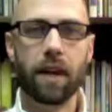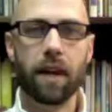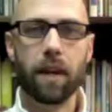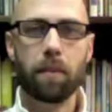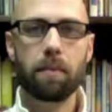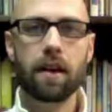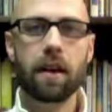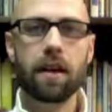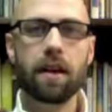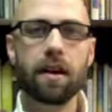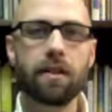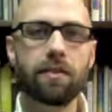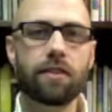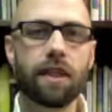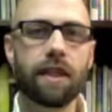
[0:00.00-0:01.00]

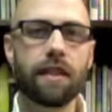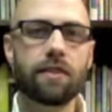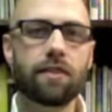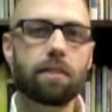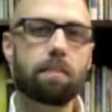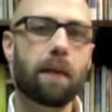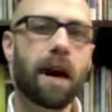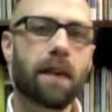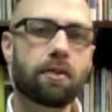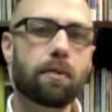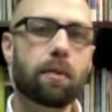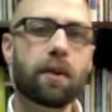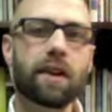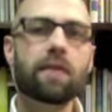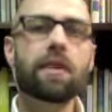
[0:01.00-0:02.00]
because it's
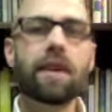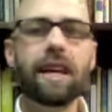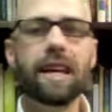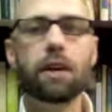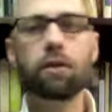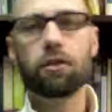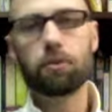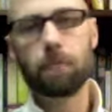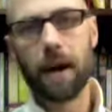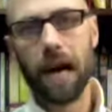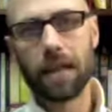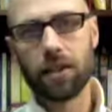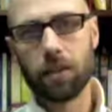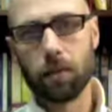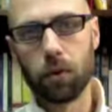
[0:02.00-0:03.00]
impossible and really
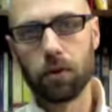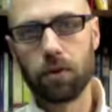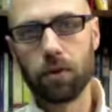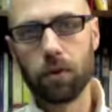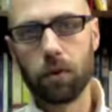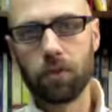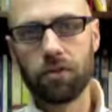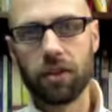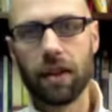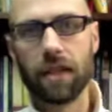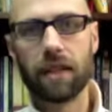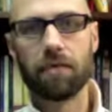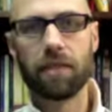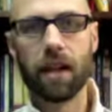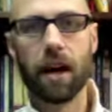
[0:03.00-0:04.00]
irresponsible to do a study
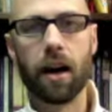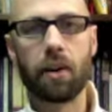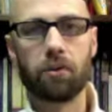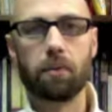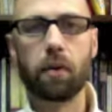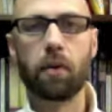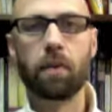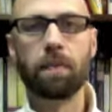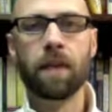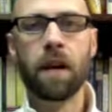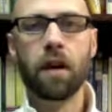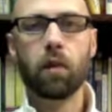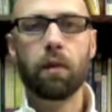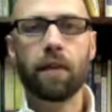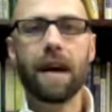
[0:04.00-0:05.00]
of a gospel
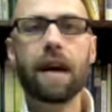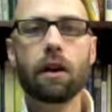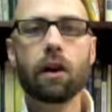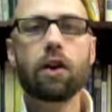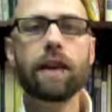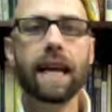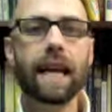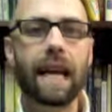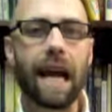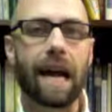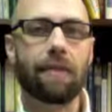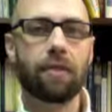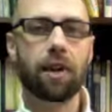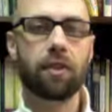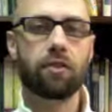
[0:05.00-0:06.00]
without looking
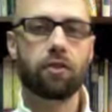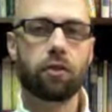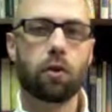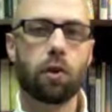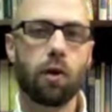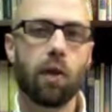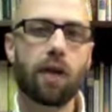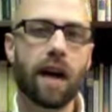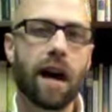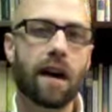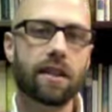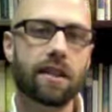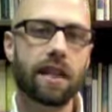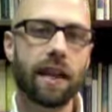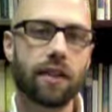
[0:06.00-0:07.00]
at the historical
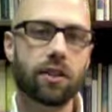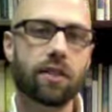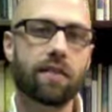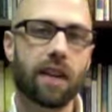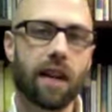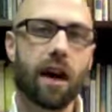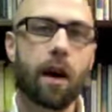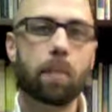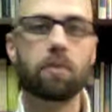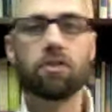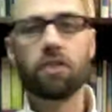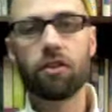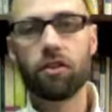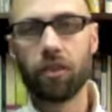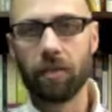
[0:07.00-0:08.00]
context of the
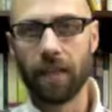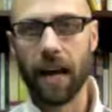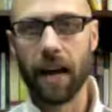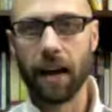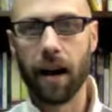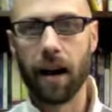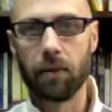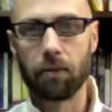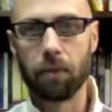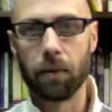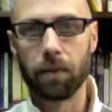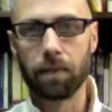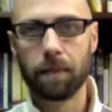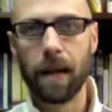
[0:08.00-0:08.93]
composition of that gospel.